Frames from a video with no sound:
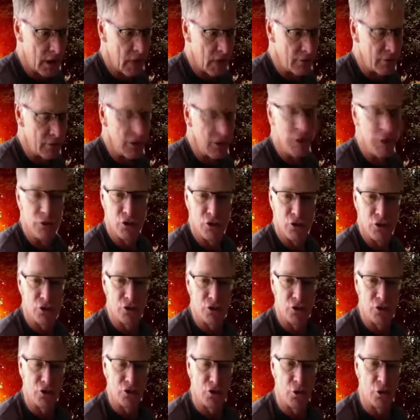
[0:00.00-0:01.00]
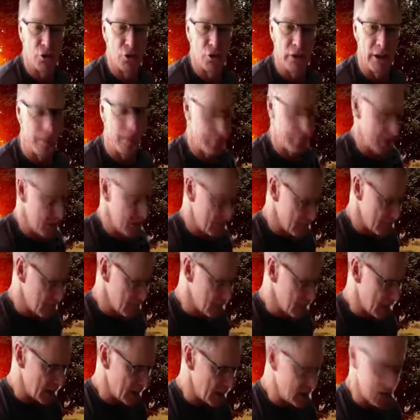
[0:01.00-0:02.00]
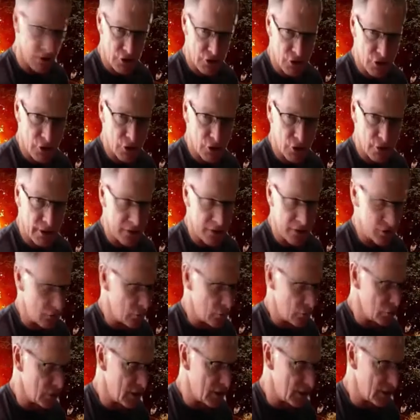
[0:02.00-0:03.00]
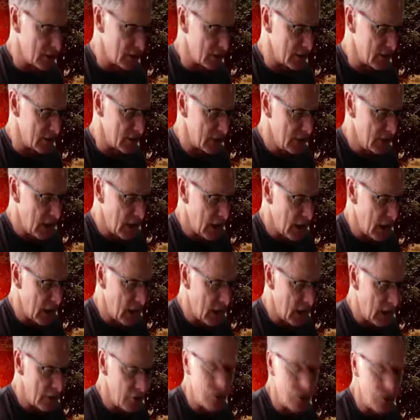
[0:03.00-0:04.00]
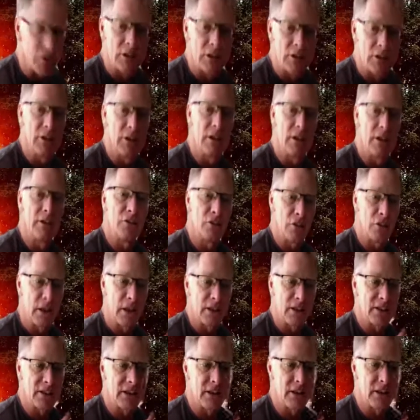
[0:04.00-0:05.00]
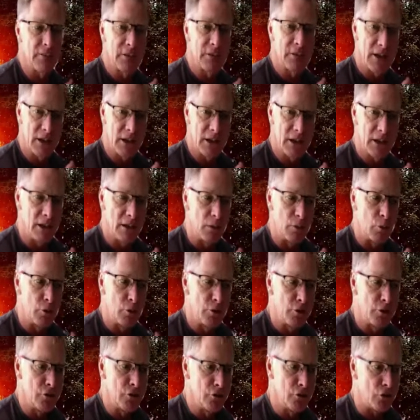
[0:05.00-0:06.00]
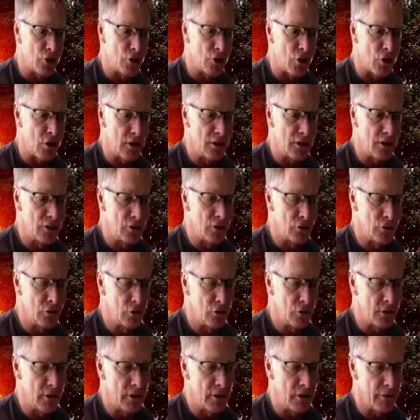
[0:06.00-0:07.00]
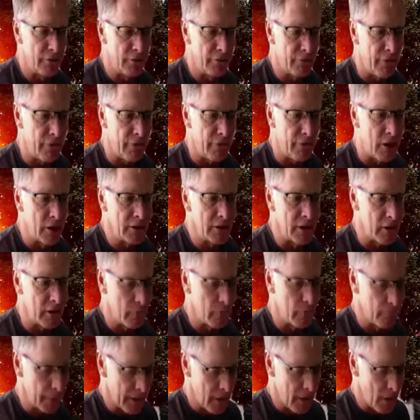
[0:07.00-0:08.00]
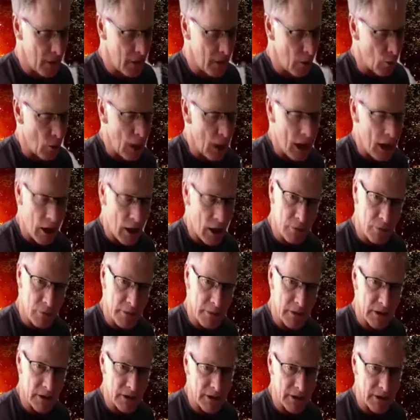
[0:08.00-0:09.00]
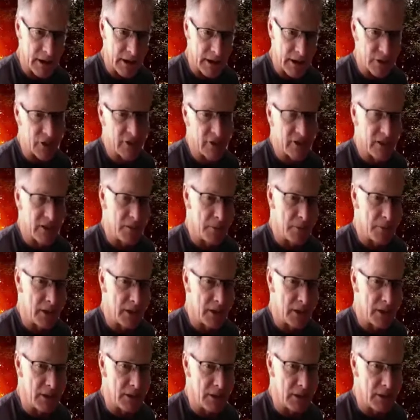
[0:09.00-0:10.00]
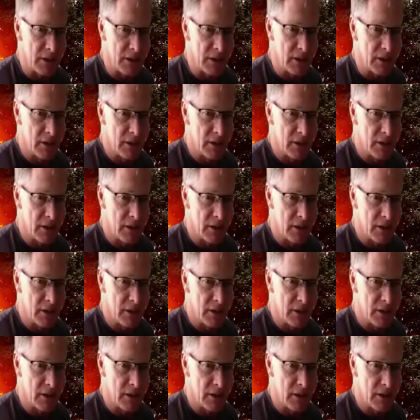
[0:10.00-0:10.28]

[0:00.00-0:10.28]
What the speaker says: literature to show that, some data to show that, some good data. You can then do that same technique where you're trying to find out how many sachets they may need,